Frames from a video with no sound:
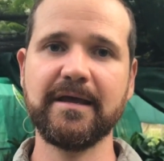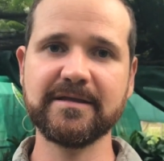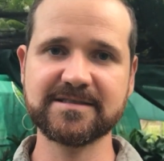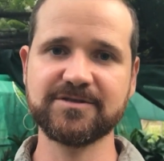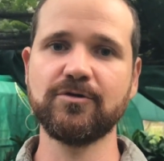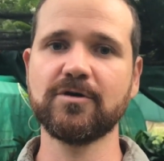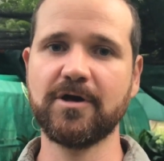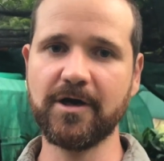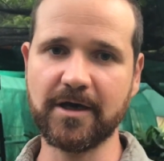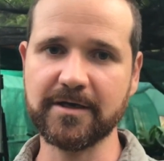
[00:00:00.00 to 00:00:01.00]
install
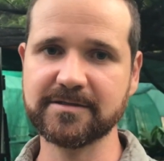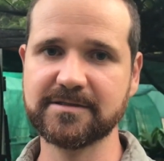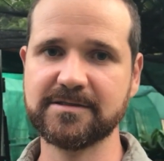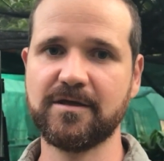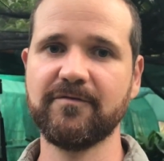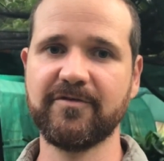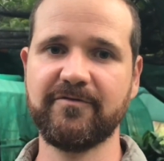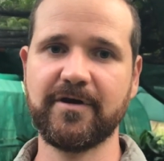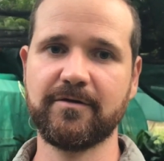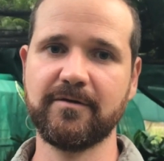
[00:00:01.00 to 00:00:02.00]
costs of the
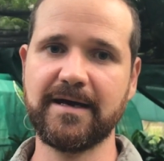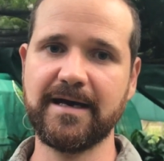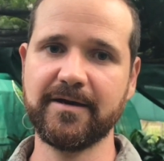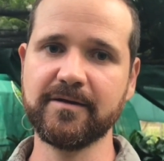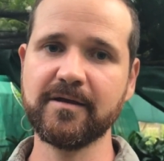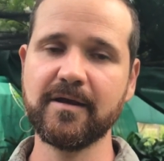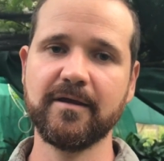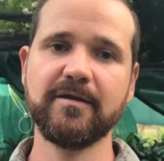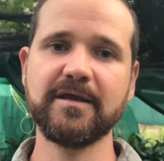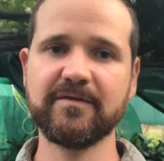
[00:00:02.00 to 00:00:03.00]
vertical garden.
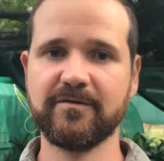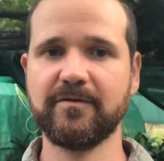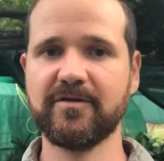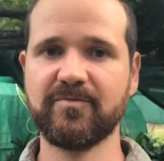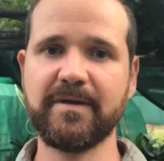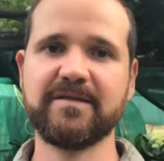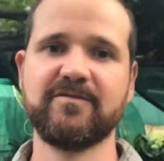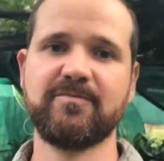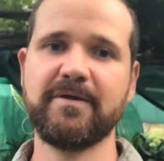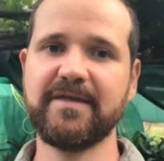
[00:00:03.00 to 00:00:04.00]
You need to expect
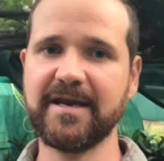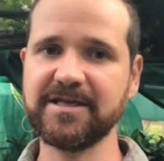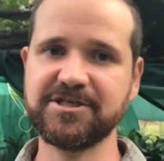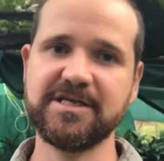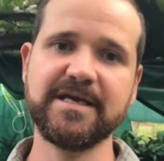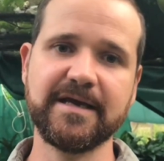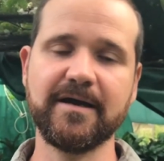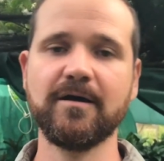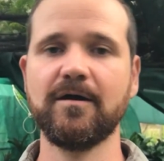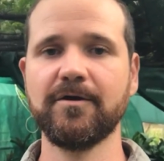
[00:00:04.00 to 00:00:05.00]
to spend that each
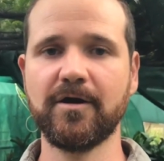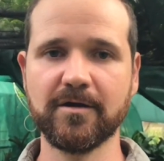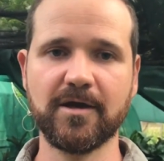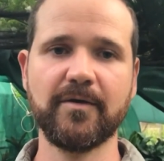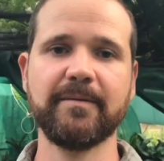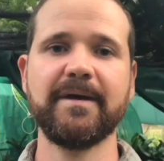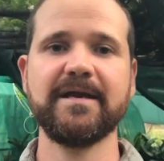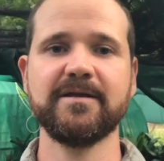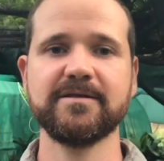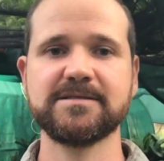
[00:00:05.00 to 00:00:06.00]
year on ongoing
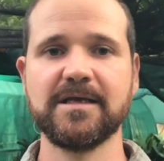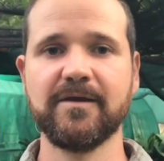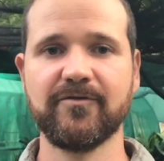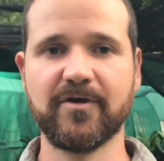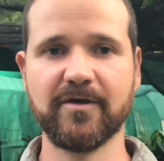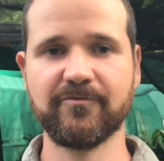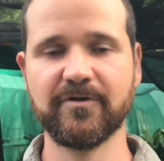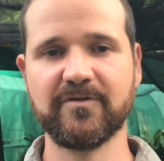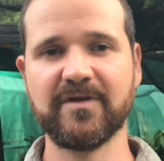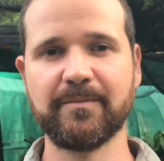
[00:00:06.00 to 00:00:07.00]
maintenance. So
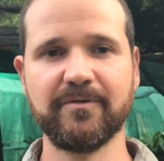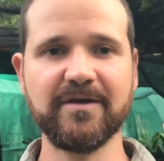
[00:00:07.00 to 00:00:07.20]
for example,